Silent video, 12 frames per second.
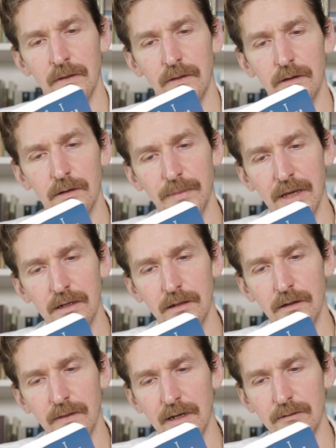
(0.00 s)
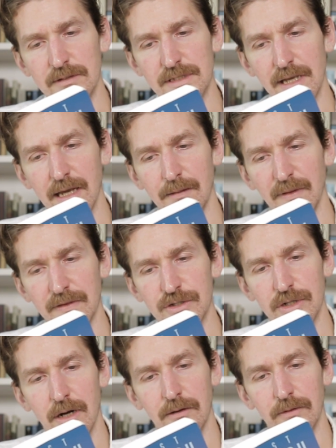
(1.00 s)
The old man knew that he was dead, but the
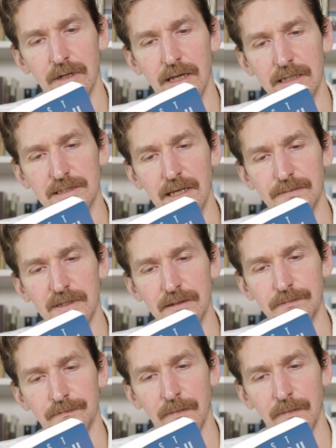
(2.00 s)
shark would not accept it.